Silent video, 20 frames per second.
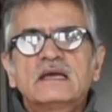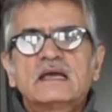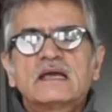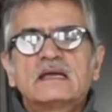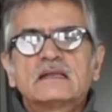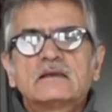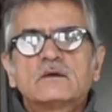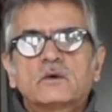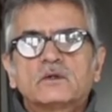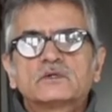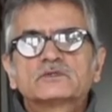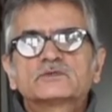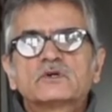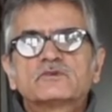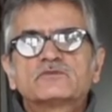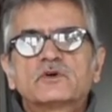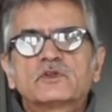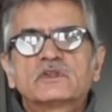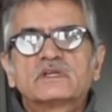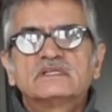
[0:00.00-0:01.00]
and also
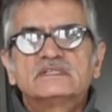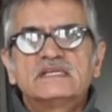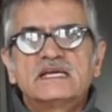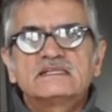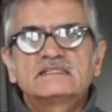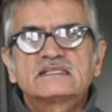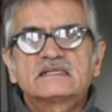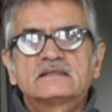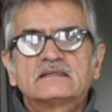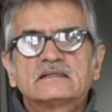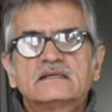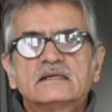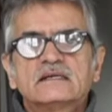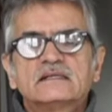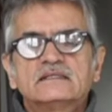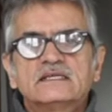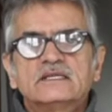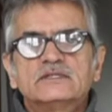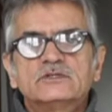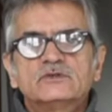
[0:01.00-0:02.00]
for the data
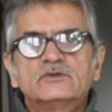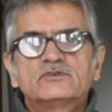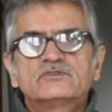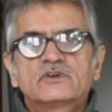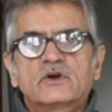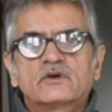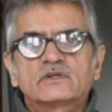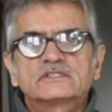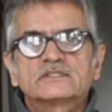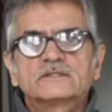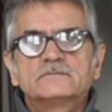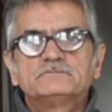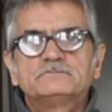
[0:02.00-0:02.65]
that you've got.